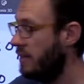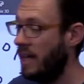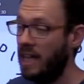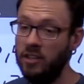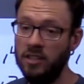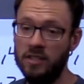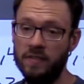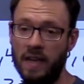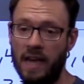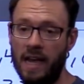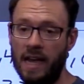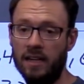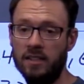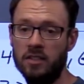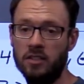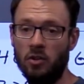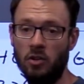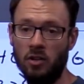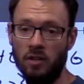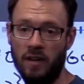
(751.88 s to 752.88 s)
the values for
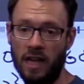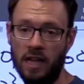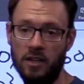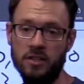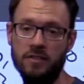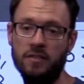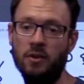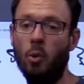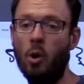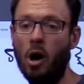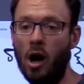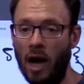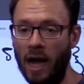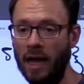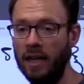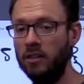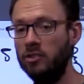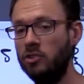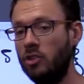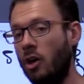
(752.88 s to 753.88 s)
x and all the values for
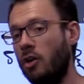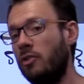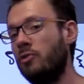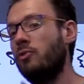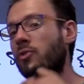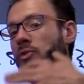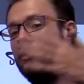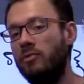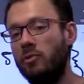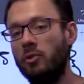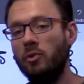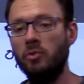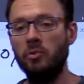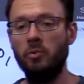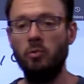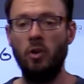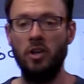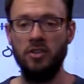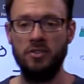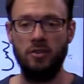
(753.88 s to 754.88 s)
y and go through the full
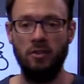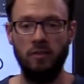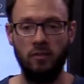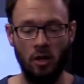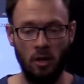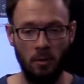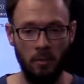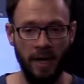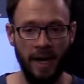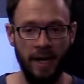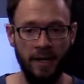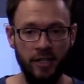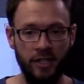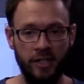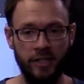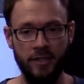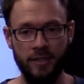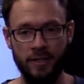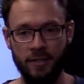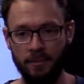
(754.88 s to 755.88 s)
roster of
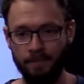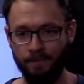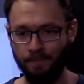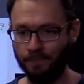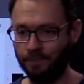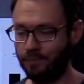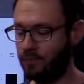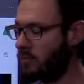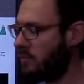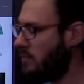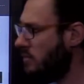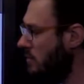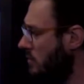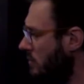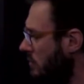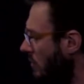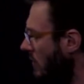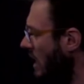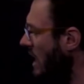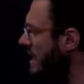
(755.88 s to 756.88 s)
combinations.
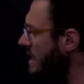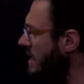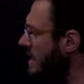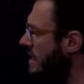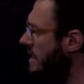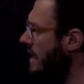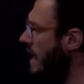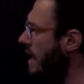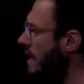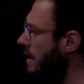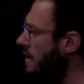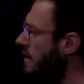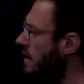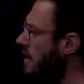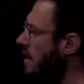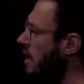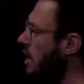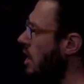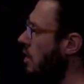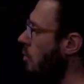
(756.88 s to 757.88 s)
Instead,
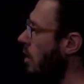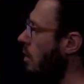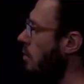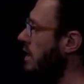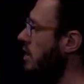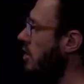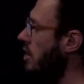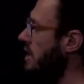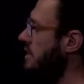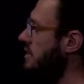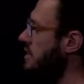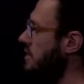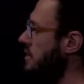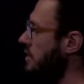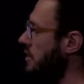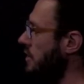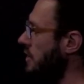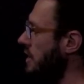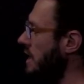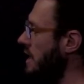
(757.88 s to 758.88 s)
what we're going to
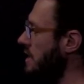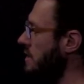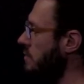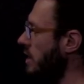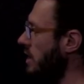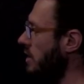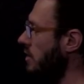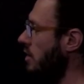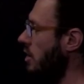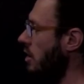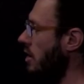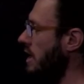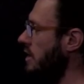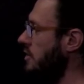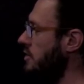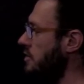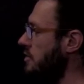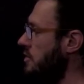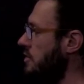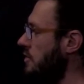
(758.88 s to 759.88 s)
do is we're going to
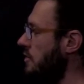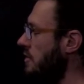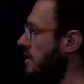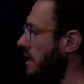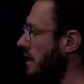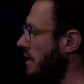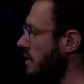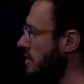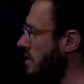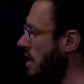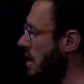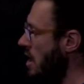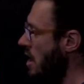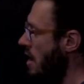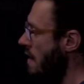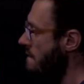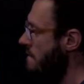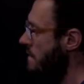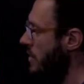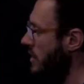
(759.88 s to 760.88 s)
do 2 things.
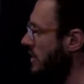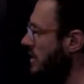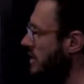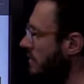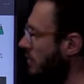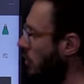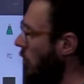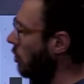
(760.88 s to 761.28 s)
First of